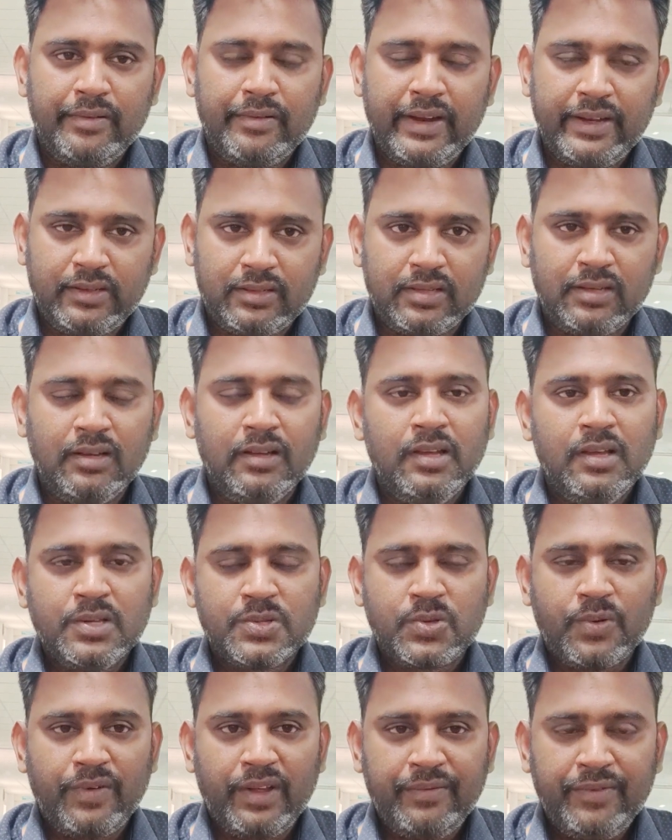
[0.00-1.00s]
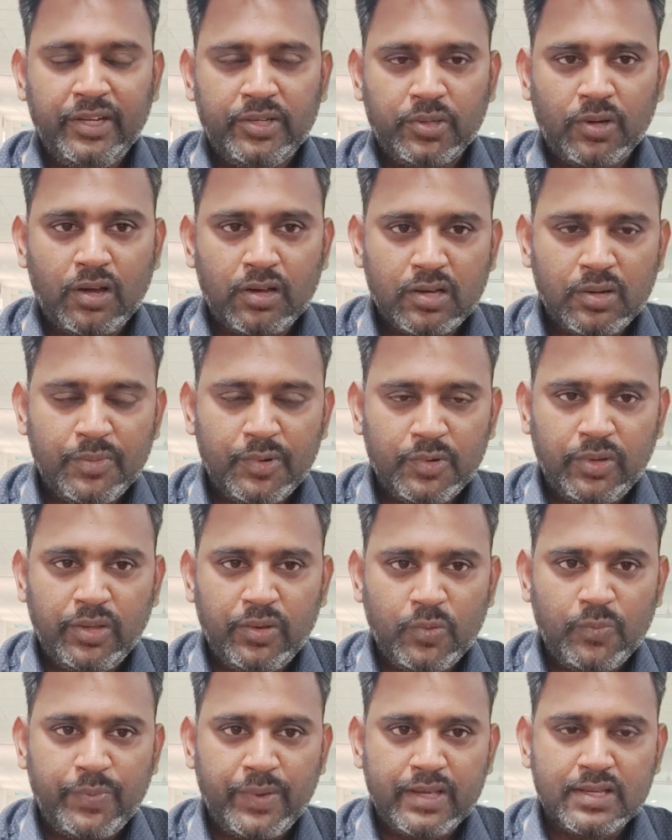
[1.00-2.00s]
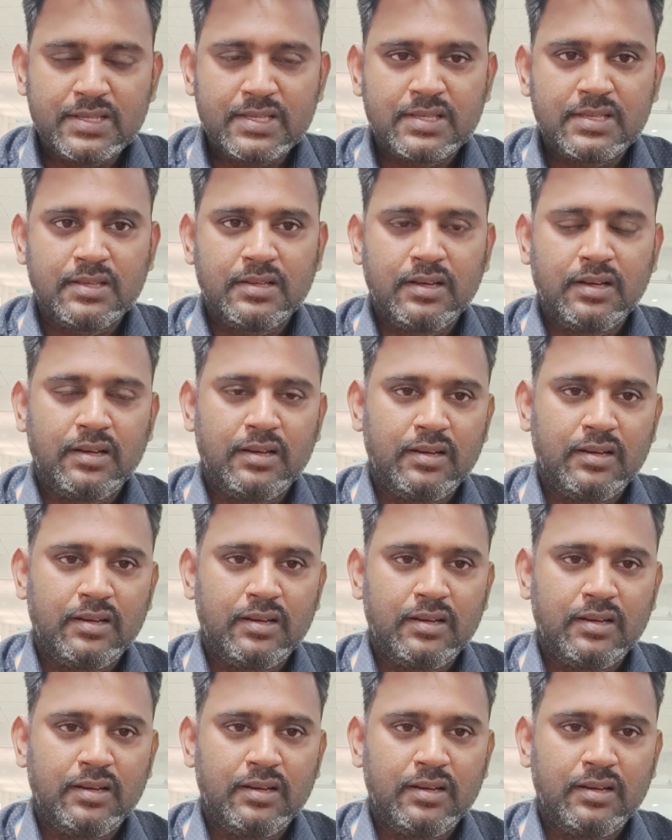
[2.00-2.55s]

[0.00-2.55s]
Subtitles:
Right. So when we talk about UPS,